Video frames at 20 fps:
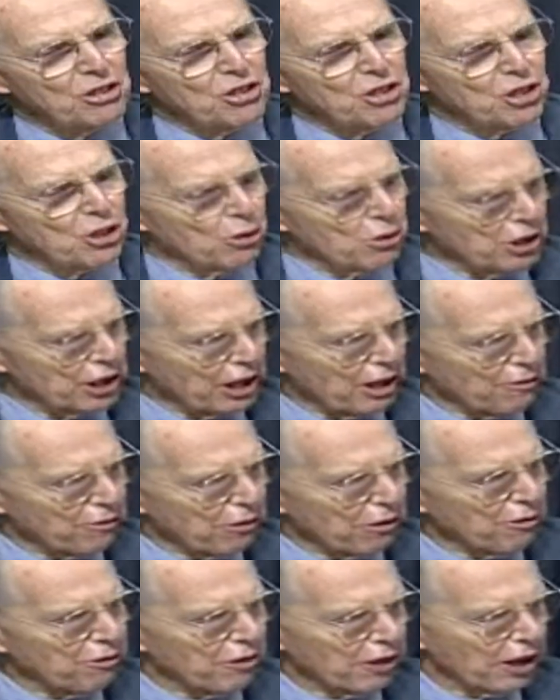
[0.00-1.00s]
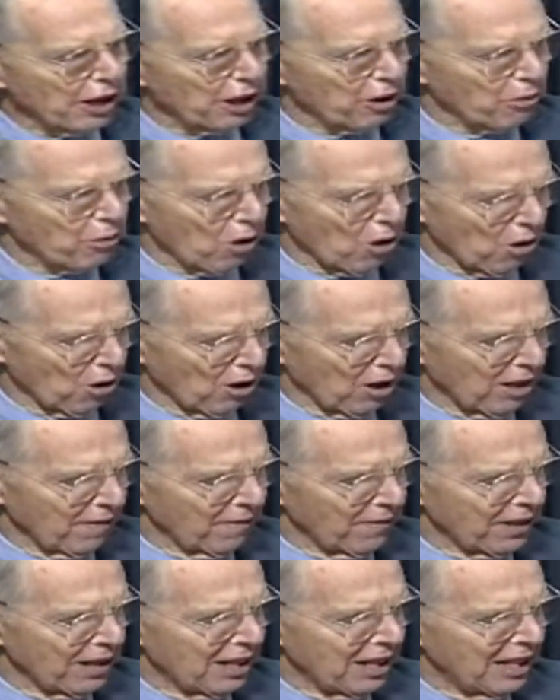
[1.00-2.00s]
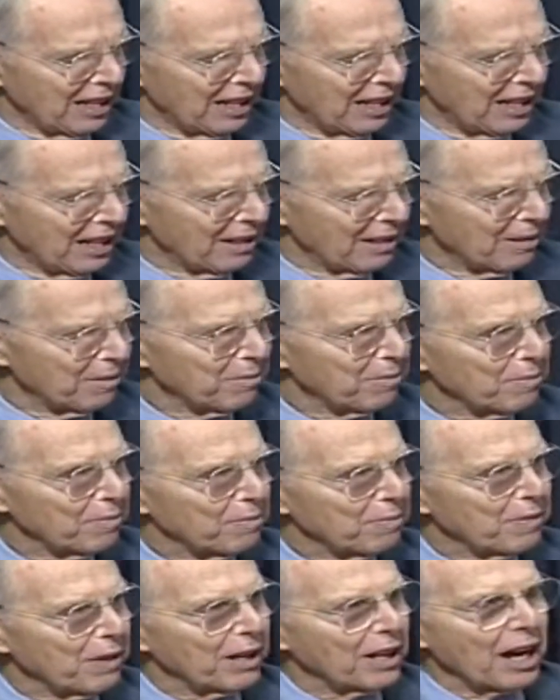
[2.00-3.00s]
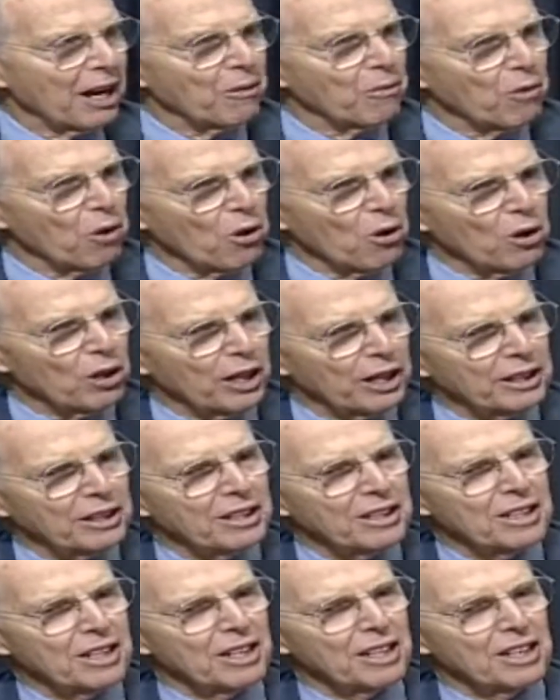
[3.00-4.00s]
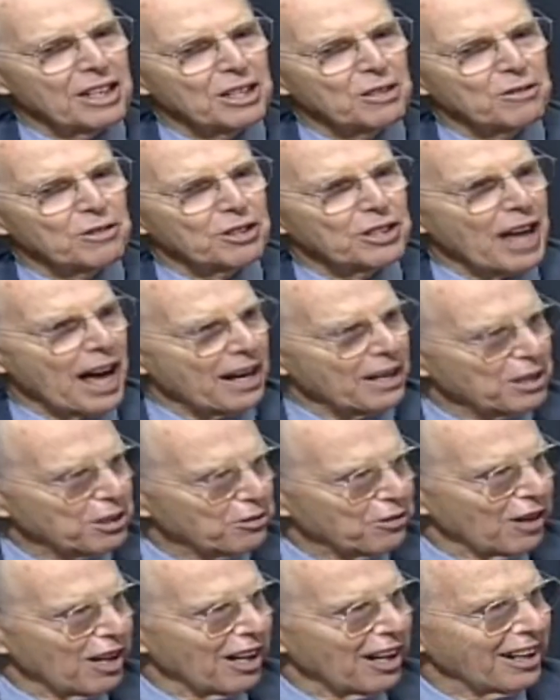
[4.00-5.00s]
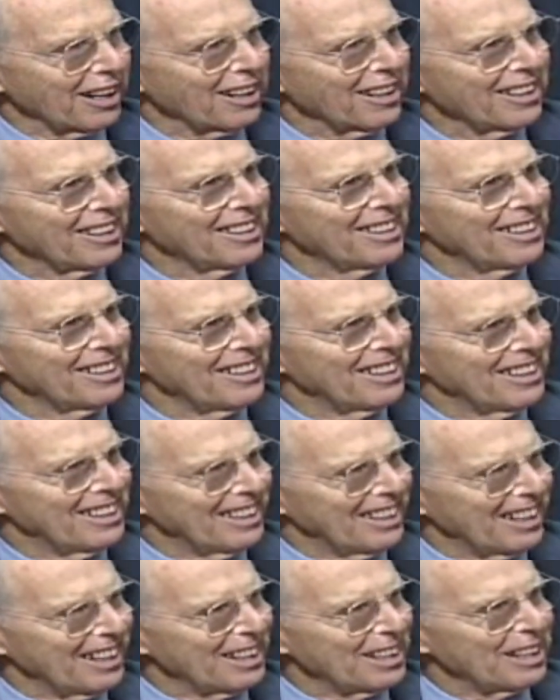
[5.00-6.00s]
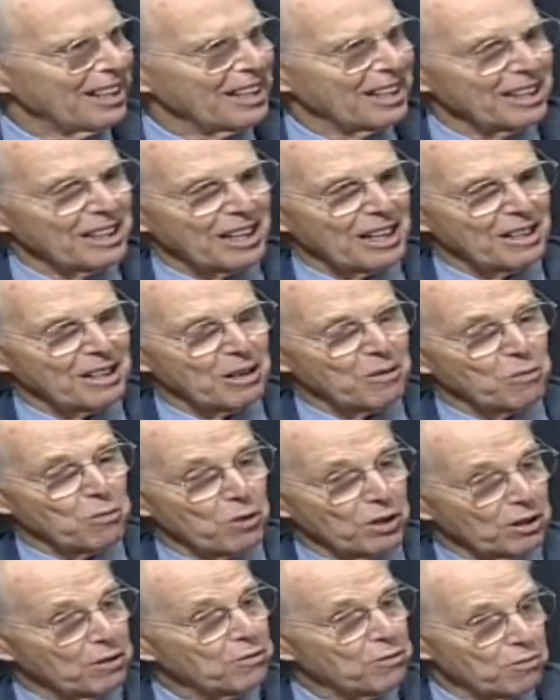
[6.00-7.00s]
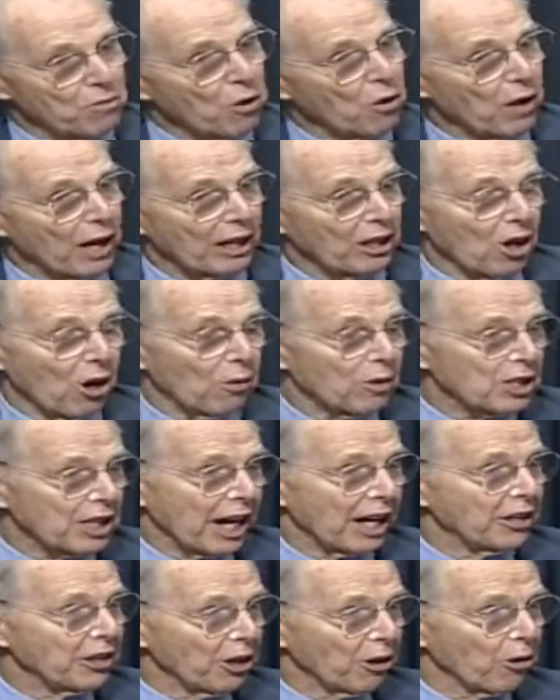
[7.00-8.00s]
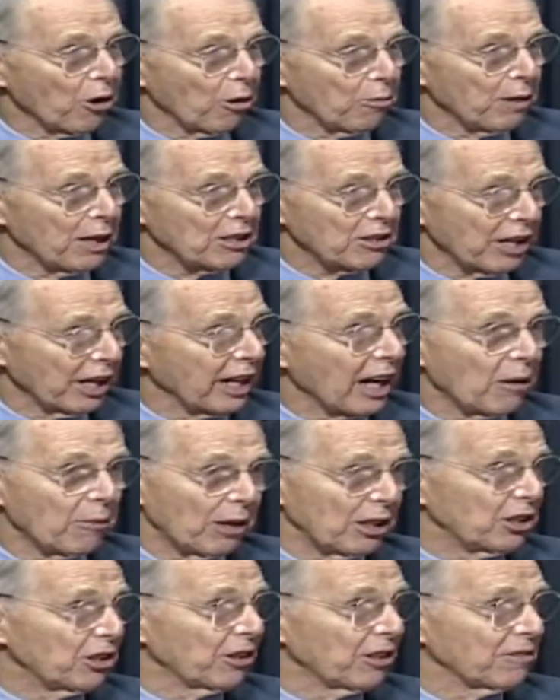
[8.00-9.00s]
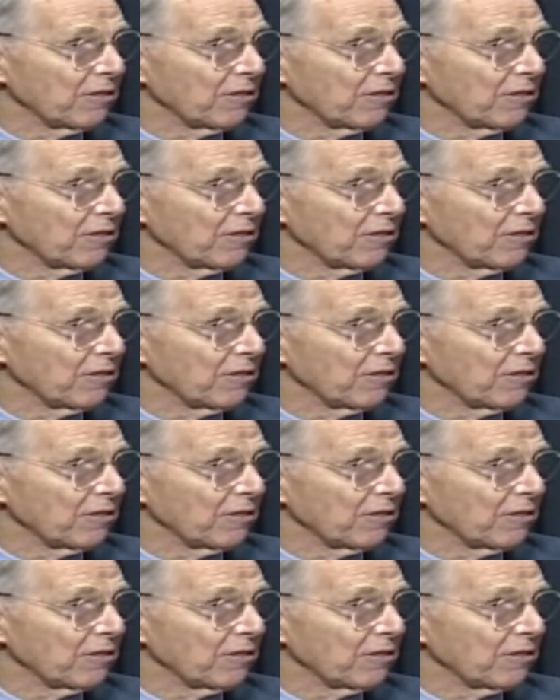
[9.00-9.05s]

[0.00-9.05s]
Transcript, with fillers: choosing a fulfilling role, mm-hmm. a role that is satisfying. And one role I can always add to your role by saying, I want your